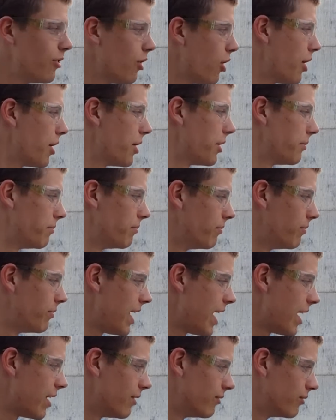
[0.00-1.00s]
Uh,
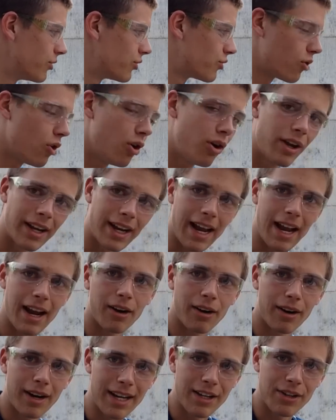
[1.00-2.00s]
that drawing
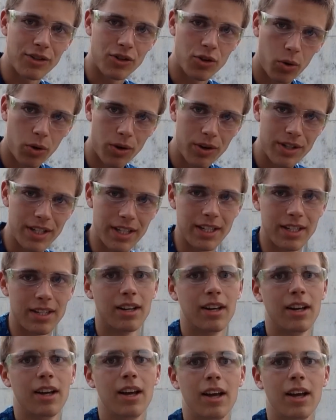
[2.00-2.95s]
air in towards it